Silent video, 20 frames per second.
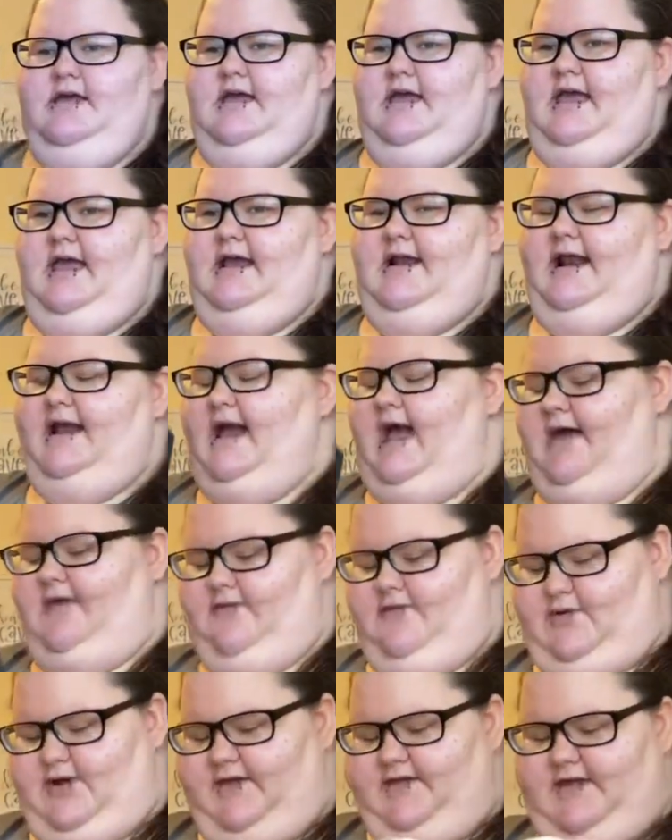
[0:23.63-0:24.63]
And I
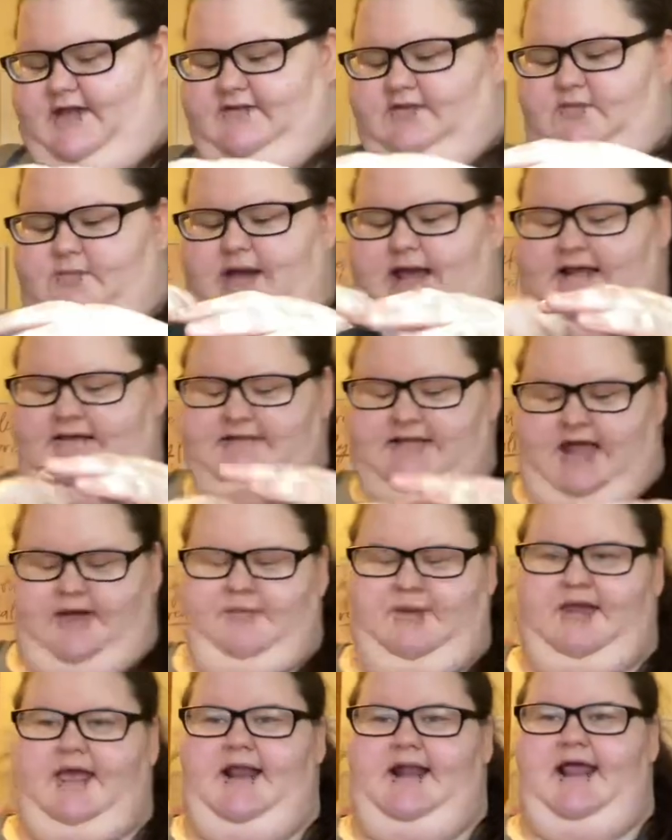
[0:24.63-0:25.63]
got three things from Hot
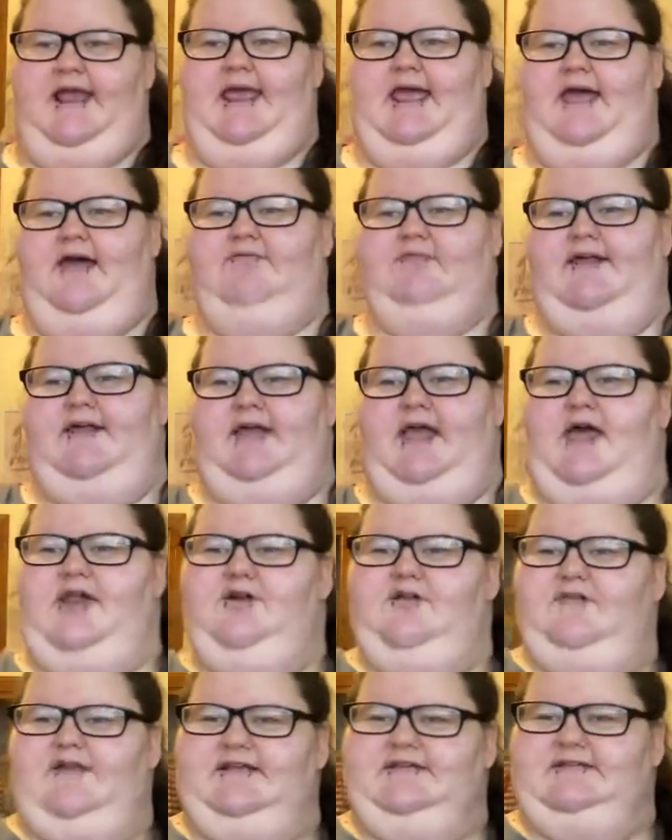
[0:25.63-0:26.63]
Topic. And I have like, I don't
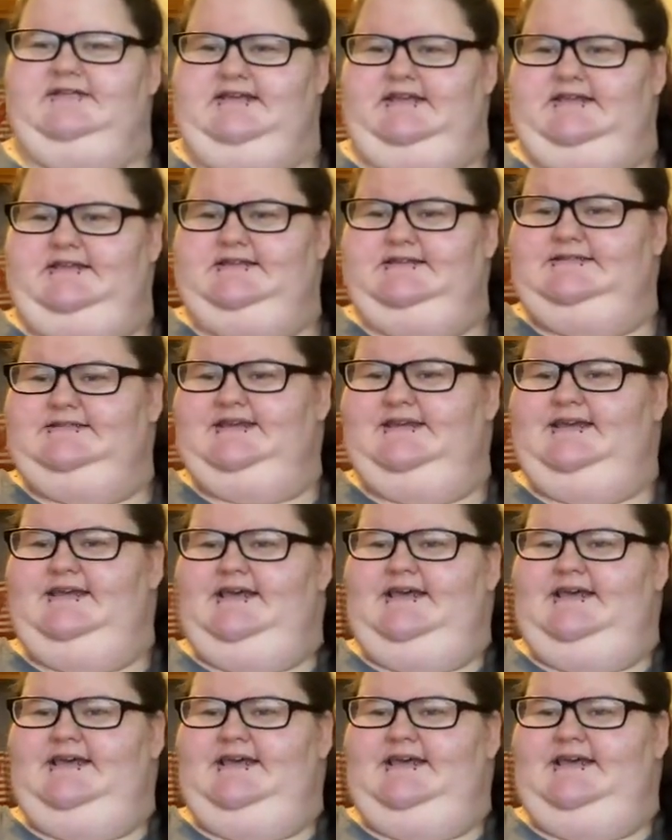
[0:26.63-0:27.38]
know if you can see this.